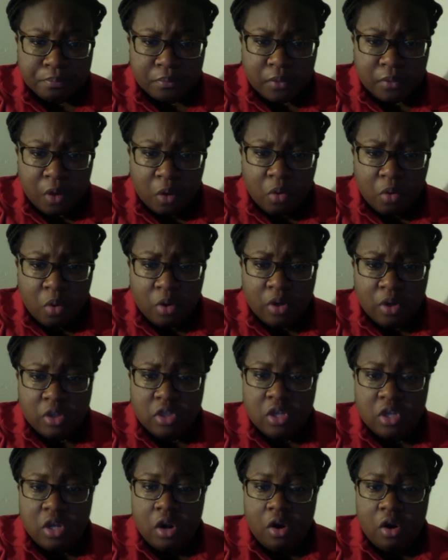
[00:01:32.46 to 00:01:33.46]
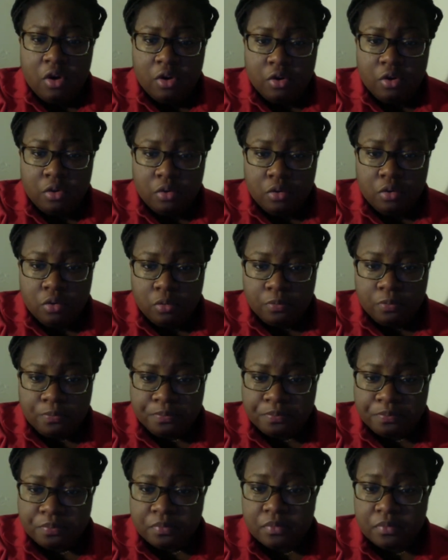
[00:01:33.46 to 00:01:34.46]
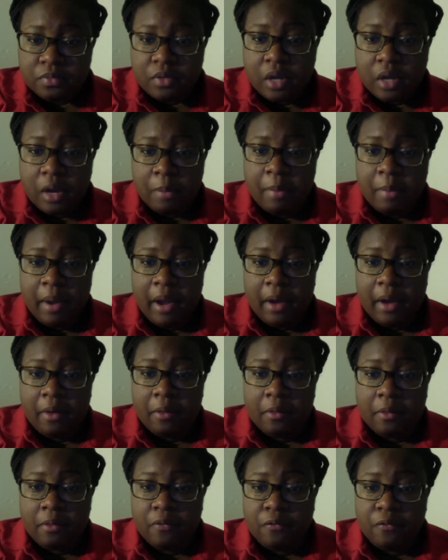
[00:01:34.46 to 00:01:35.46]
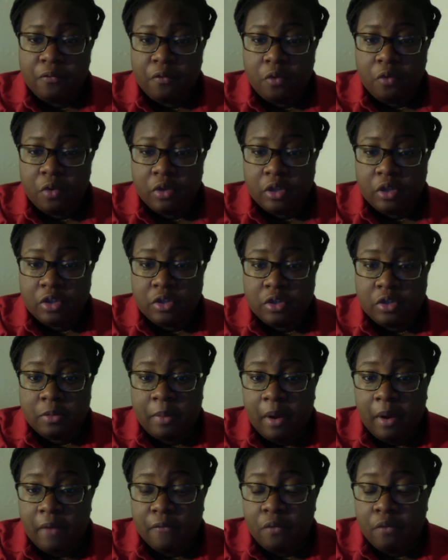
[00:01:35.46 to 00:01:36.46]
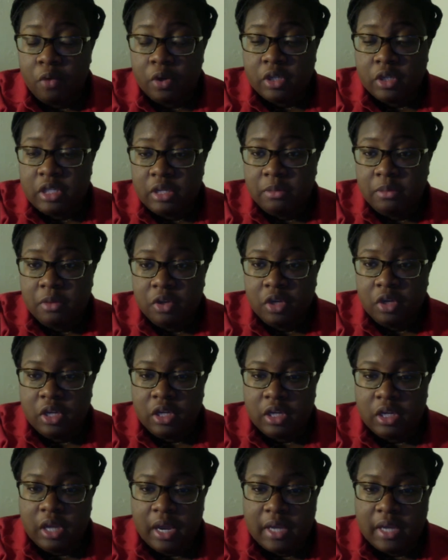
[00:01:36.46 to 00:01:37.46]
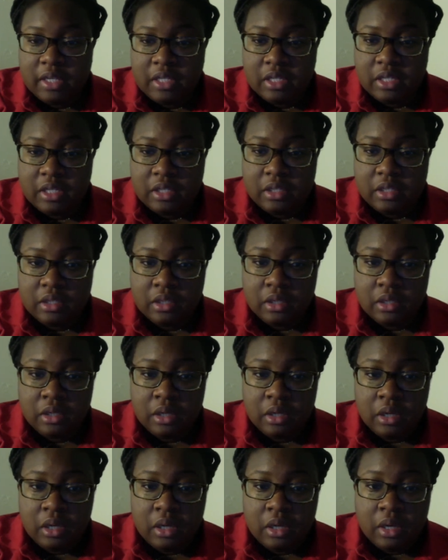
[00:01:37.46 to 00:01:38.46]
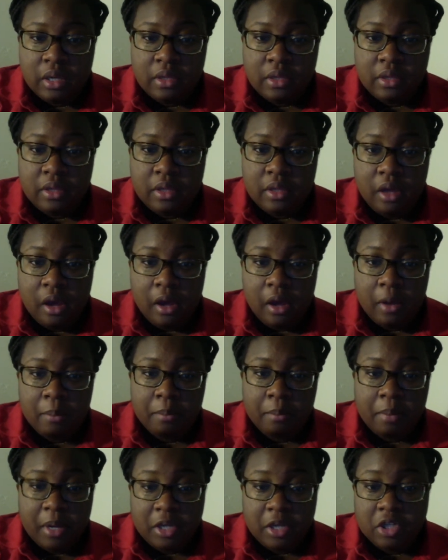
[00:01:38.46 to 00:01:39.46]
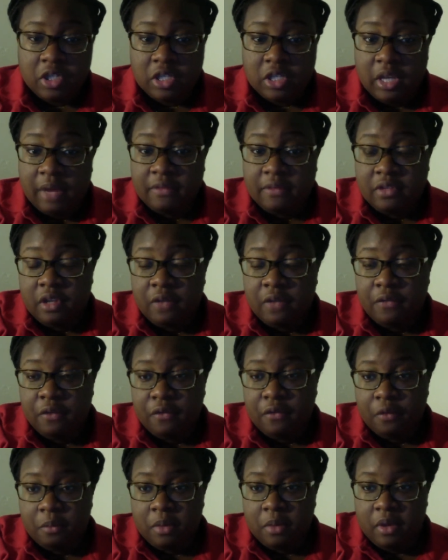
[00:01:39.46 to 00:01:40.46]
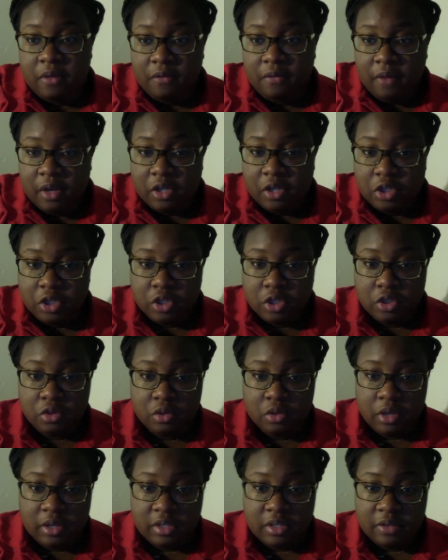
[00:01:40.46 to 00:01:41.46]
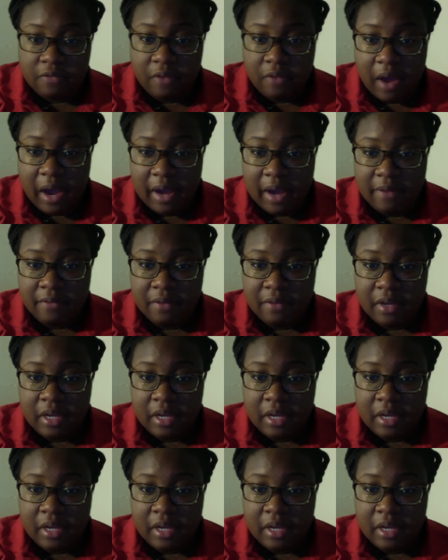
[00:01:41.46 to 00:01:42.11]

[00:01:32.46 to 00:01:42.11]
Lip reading: According to the article, there's about 14 million cases, patients that have suffered from the infection in 2005,